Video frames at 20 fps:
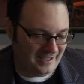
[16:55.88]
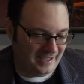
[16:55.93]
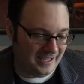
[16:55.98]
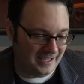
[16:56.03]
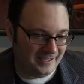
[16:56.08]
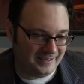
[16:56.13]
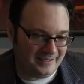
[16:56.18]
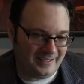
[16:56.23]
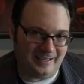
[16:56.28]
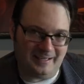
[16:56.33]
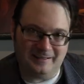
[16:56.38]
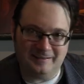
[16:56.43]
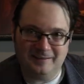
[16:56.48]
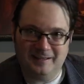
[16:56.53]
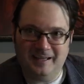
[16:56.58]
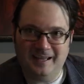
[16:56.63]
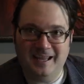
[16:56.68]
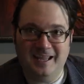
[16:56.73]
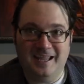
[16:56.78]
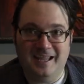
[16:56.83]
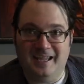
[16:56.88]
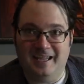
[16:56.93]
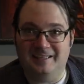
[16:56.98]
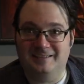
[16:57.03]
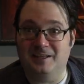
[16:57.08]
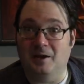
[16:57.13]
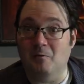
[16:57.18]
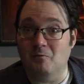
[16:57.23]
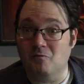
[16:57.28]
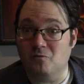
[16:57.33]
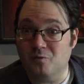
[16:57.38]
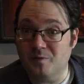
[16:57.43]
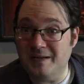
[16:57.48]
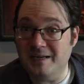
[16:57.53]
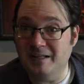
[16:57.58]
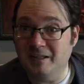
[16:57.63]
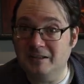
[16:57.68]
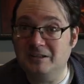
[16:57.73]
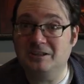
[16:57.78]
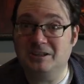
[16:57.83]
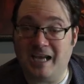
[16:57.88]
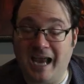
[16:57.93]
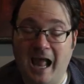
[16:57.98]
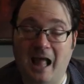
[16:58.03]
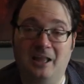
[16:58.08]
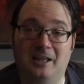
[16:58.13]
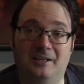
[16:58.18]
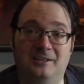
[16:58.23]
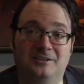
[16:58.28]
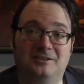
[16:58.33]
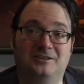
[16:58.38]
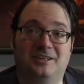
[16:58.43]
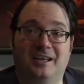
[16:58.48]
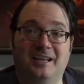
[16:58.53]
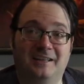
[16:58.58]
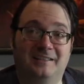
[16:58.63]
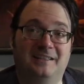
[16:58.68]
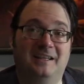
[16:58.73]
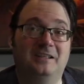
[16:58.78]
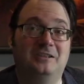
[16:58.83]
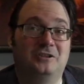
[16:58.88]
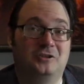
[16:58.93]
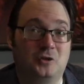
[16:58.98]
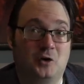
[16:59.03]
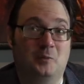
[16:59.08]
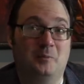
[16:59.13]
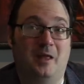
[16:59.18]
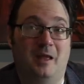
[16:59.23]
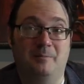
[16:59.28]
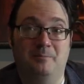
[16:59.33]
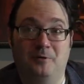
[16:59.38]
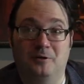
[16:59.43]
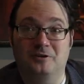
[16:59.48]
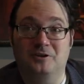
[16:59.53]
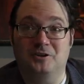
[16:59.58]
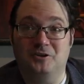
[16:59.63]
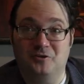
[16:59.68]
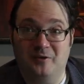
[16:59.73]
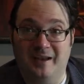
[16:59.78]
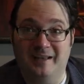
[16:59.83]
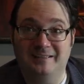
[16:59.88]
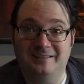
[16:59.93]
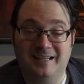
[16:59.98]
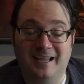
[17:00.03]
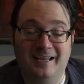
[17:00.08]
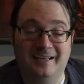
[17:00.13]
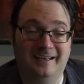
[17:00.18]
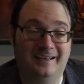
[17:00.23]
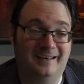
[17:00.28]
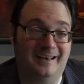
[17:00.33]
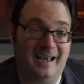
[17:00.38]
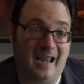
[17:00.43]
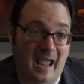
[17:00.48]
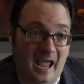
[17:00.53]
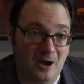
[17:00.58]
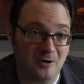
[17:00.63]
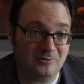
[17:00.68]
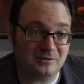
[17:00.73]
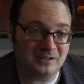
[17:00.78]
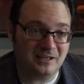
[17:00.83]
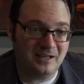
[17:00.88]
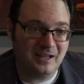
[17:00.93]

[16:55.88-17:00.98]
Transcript: in Italy. It's a real challenge to get these Stormlight books translated and out,